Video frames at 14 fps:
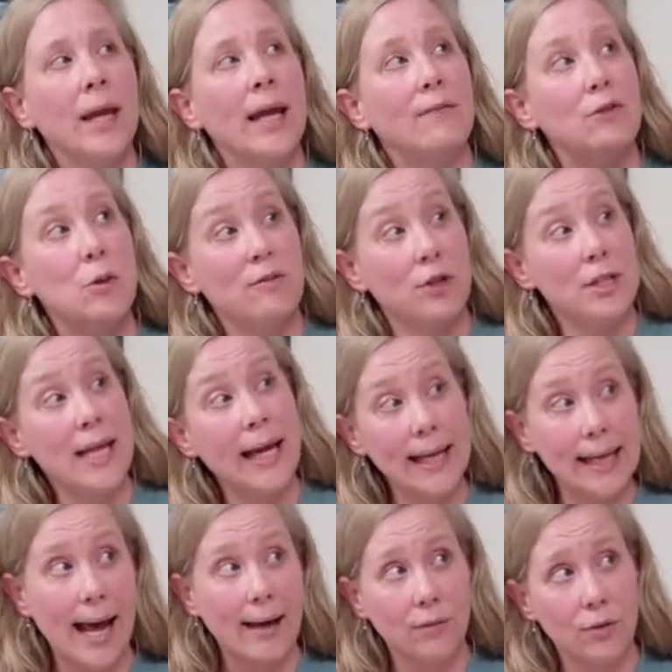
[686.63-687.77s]
If you ever take
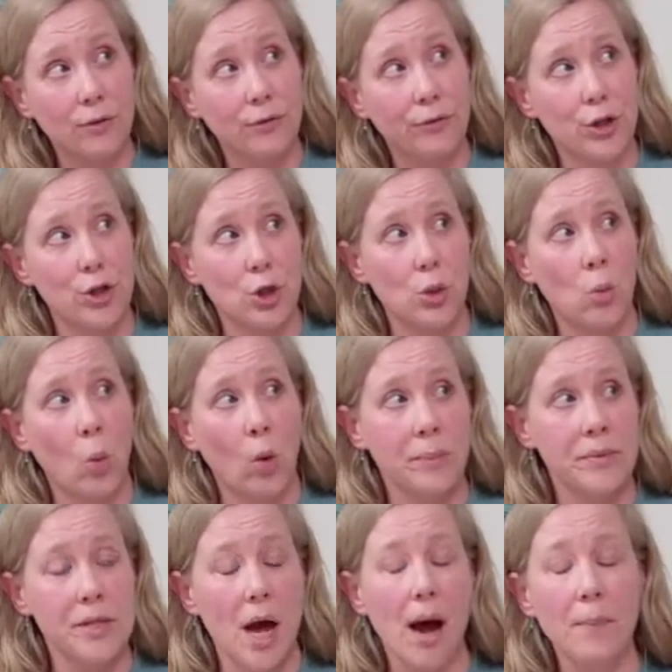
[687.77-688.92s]
it out of the fridge and it
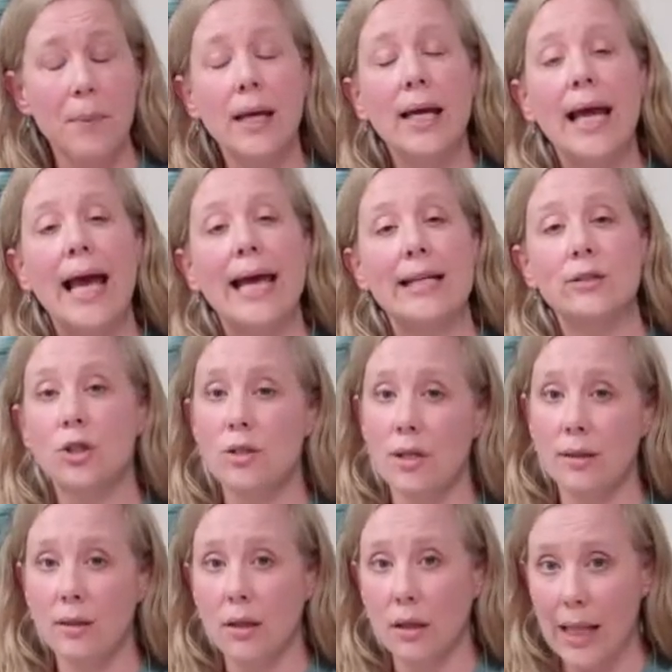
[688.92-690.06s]
warms up and it looks a
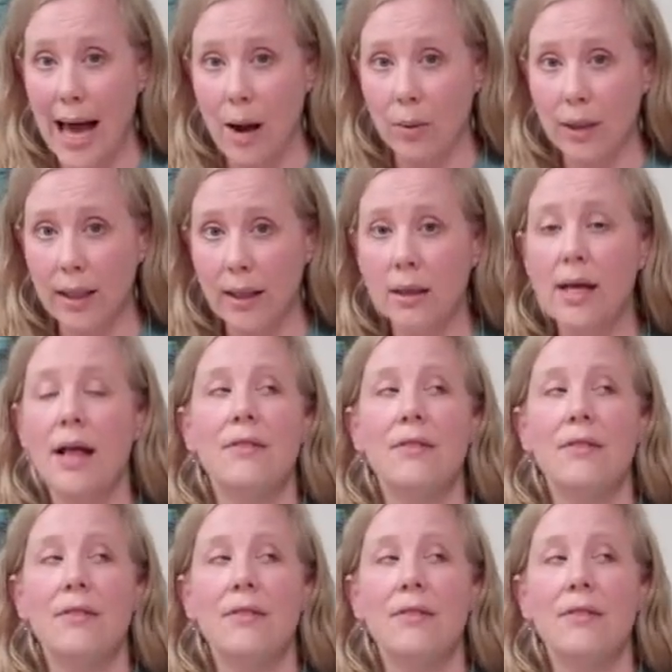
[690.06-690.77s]
little cloudy,